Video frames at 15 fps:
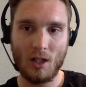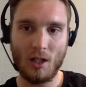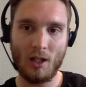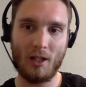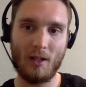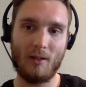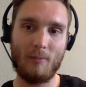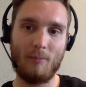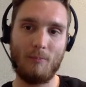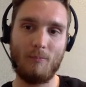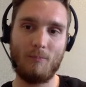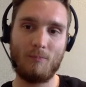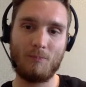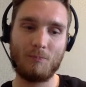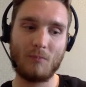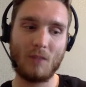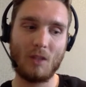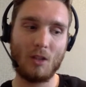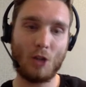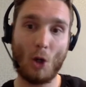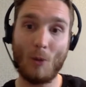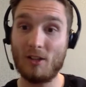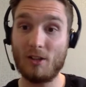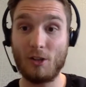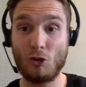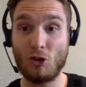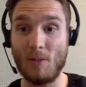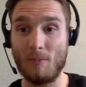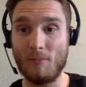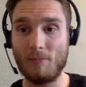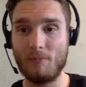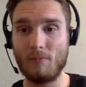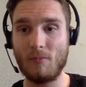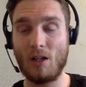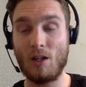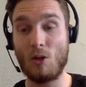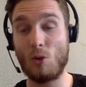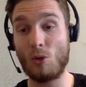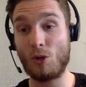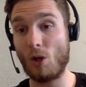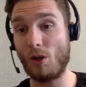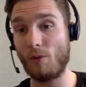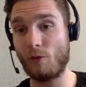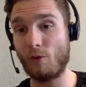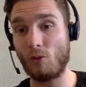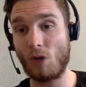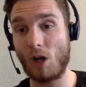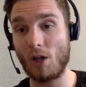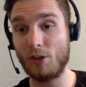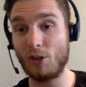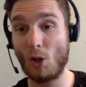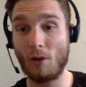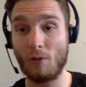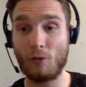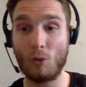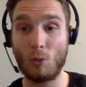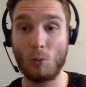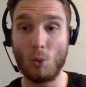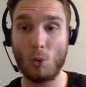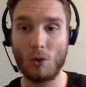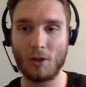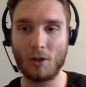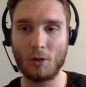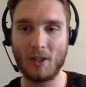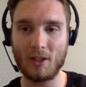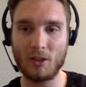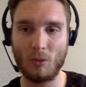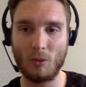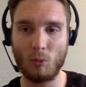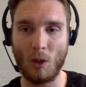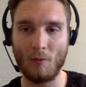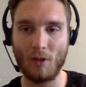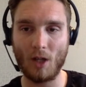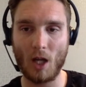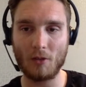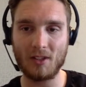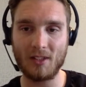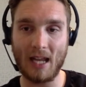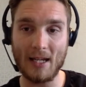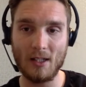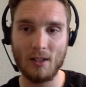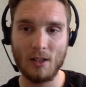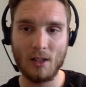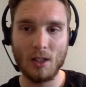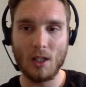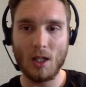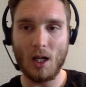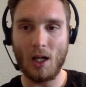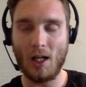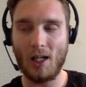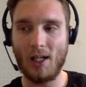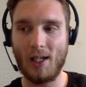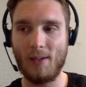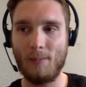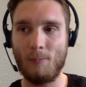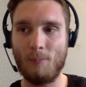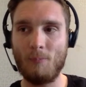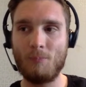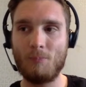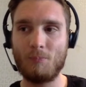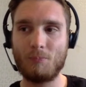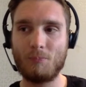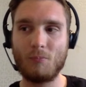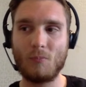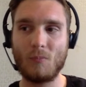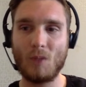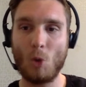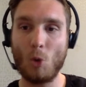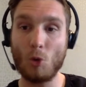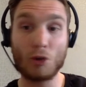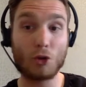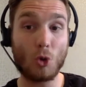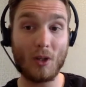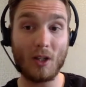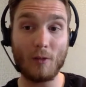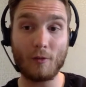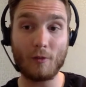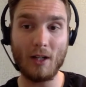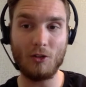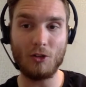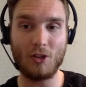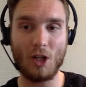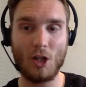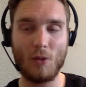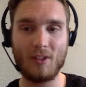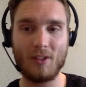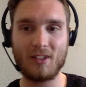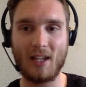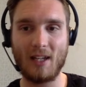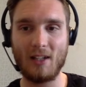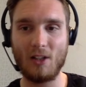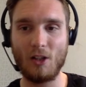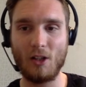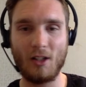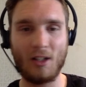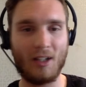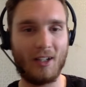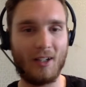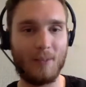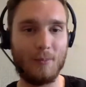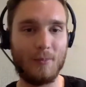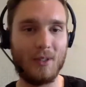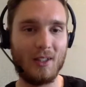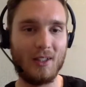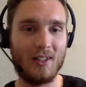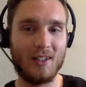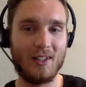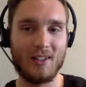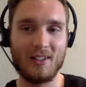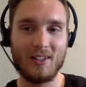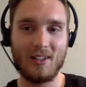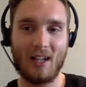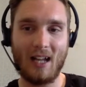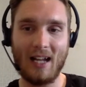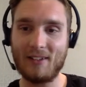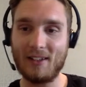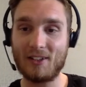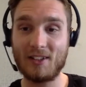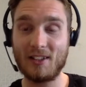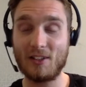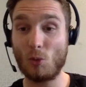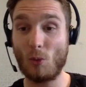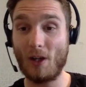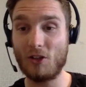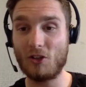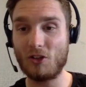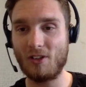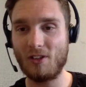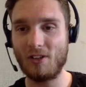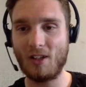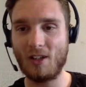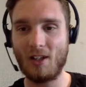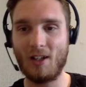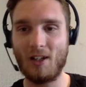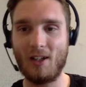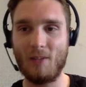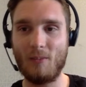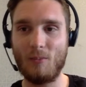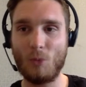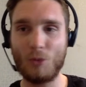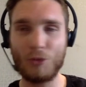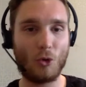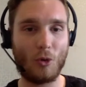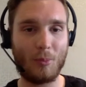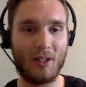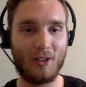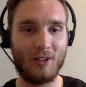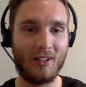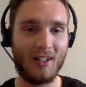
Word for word: Um, go into the gym uh, or going for a run, going for a walk, especially with weather like today. Um, or just calling a friend, you know, and saying, look, um, I had this situation. Um, what's your opinion?